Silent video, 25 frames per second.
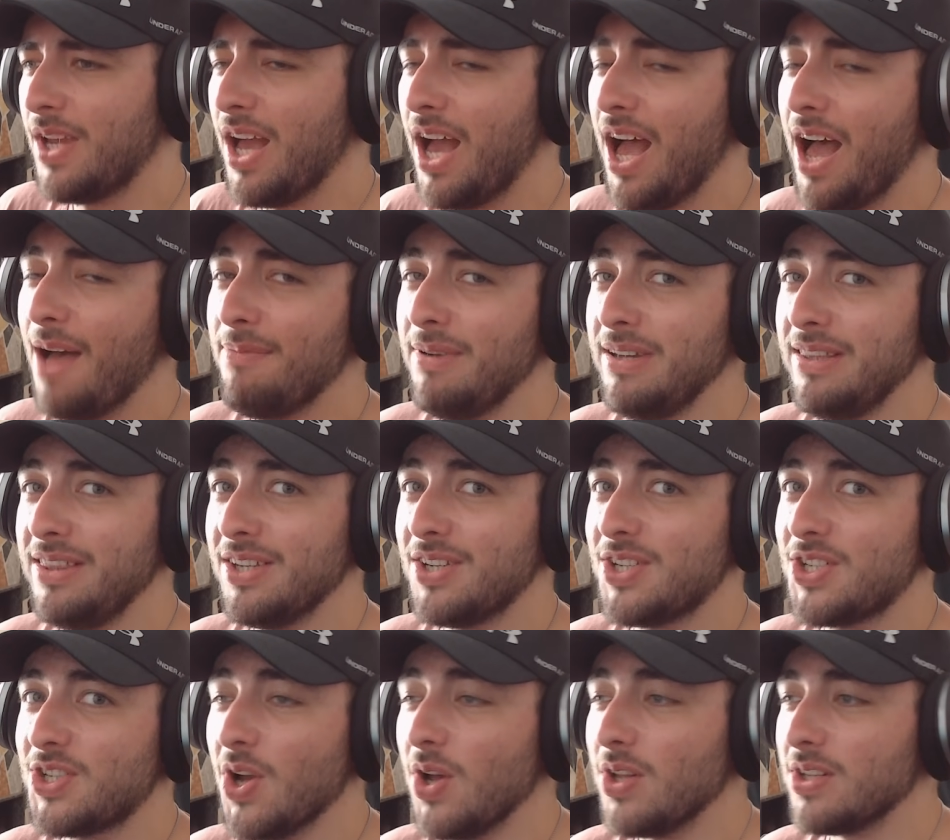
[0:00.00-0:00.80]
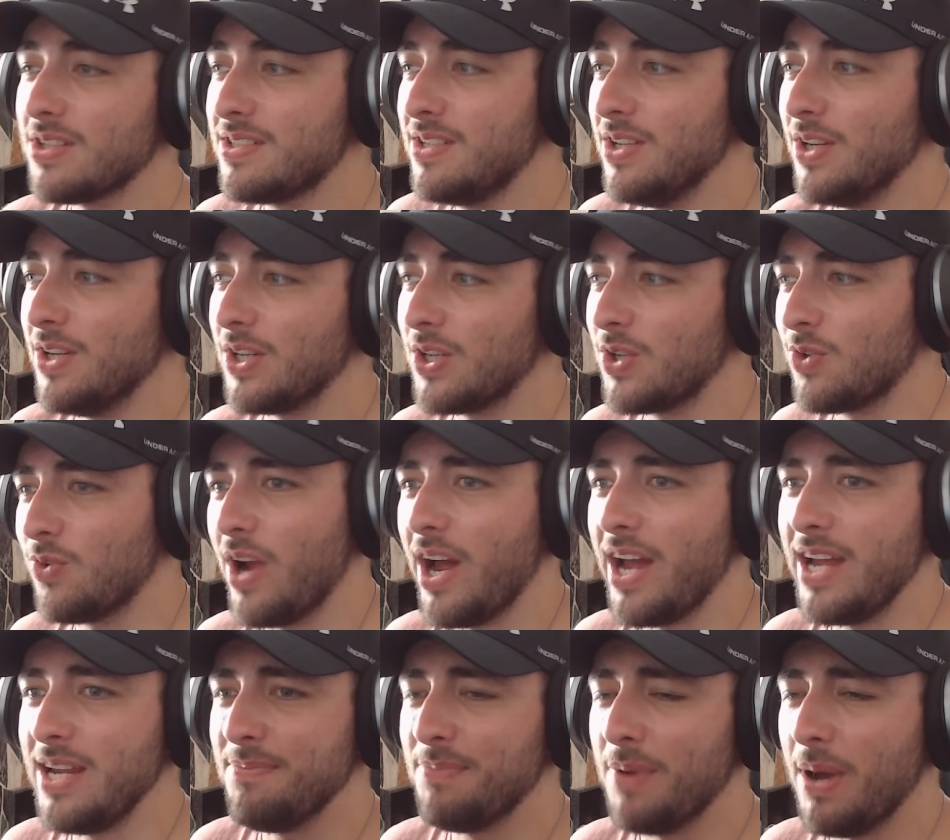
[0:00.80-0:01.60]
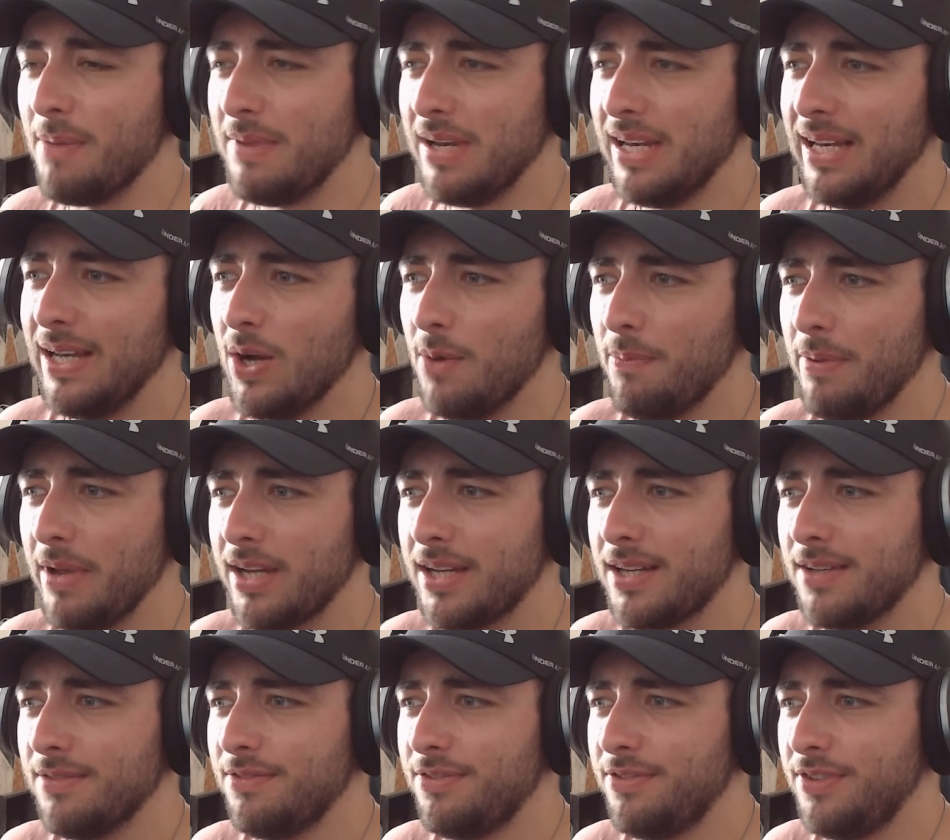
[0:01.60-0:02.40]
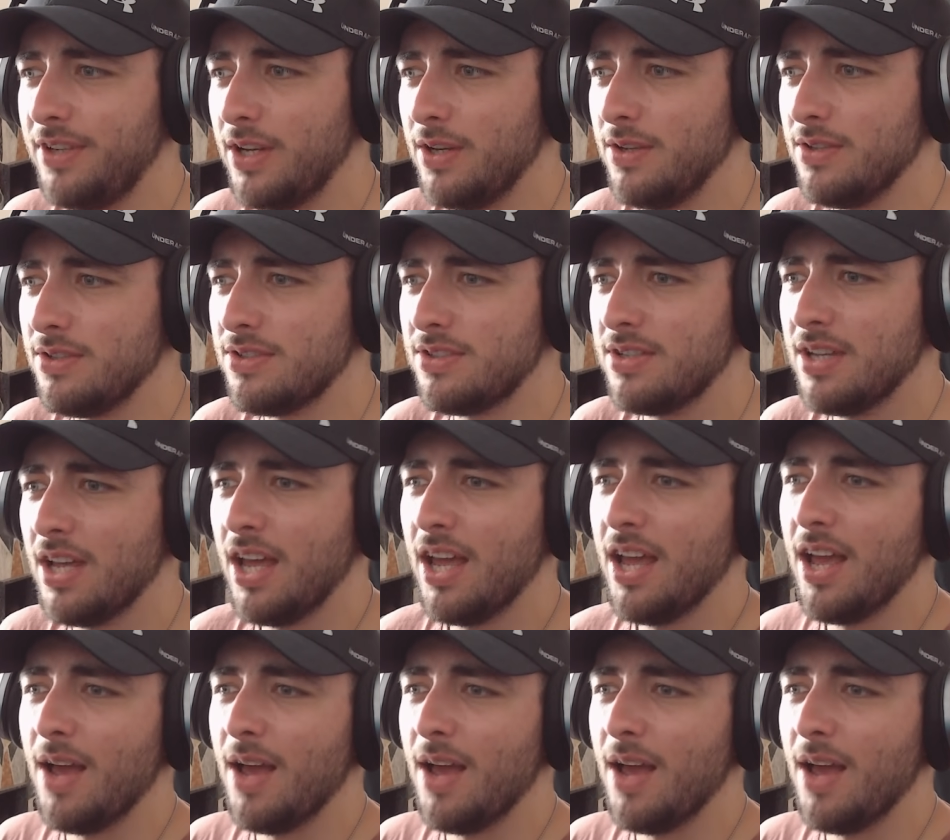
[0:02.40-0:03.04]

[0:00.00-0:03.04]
I mean, the shots look great, but I'm a little bit confused.